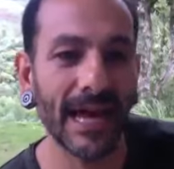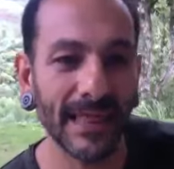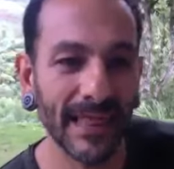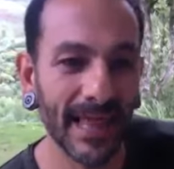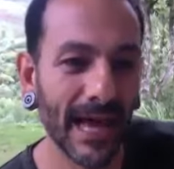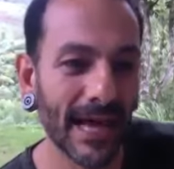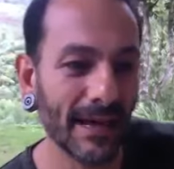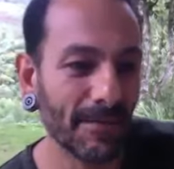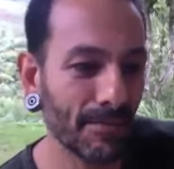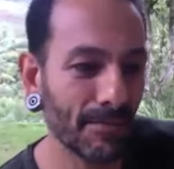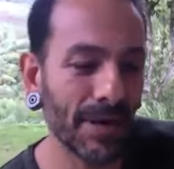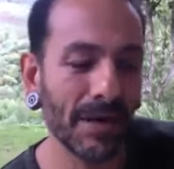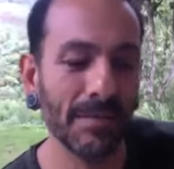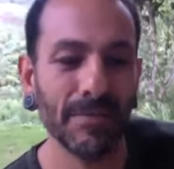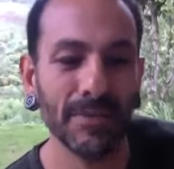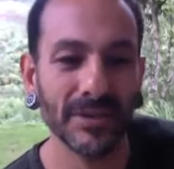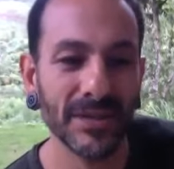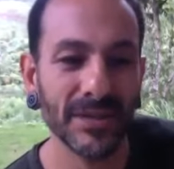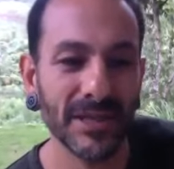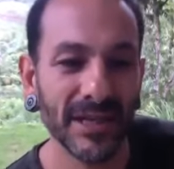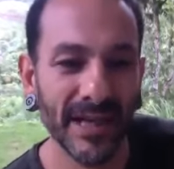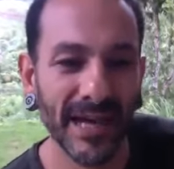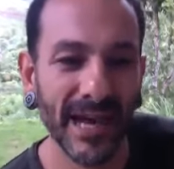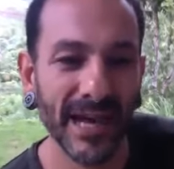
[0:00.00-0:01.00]
like people
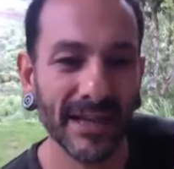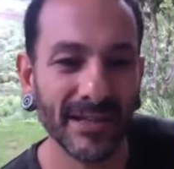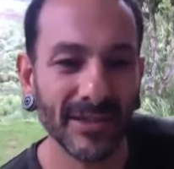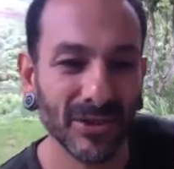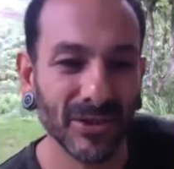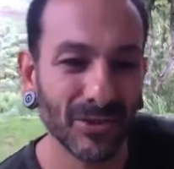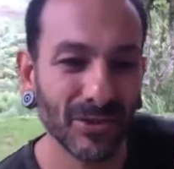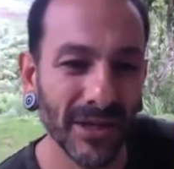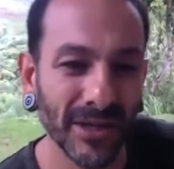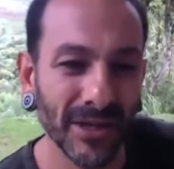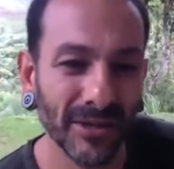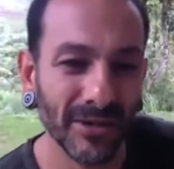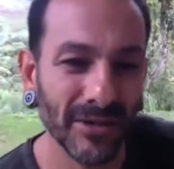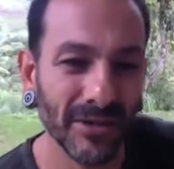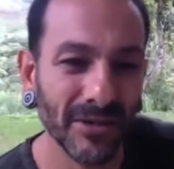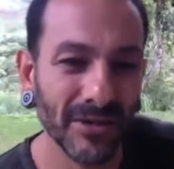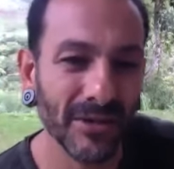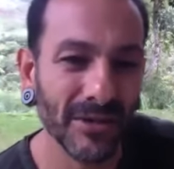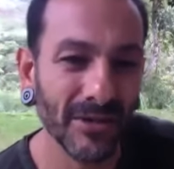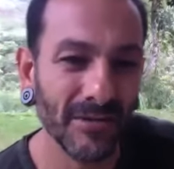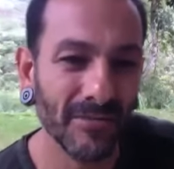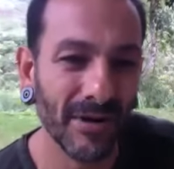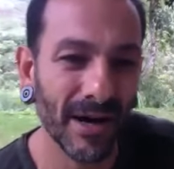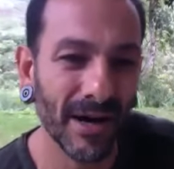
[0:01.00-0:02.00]
to get triggered,
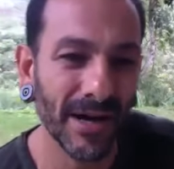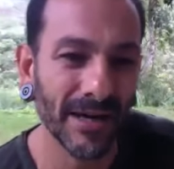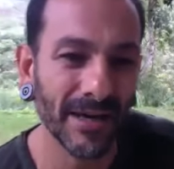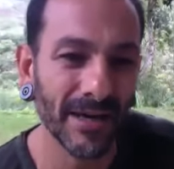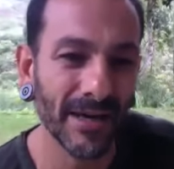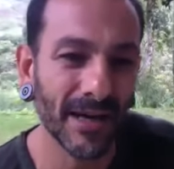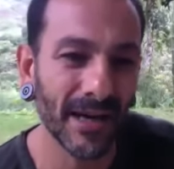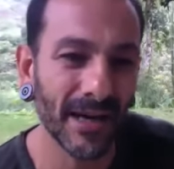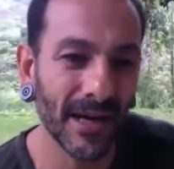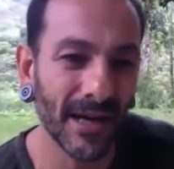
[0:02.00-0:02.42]
right?